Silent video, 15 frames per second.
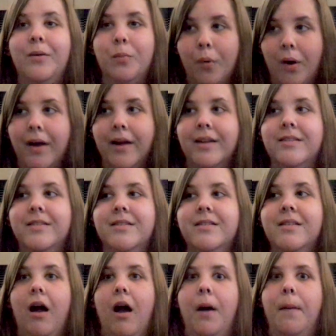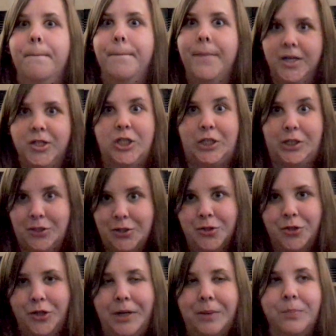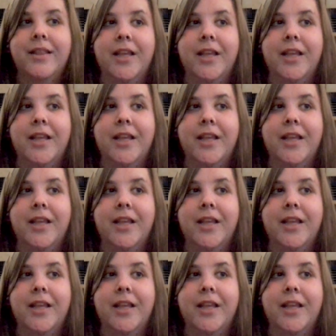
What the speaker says: was a missions trip.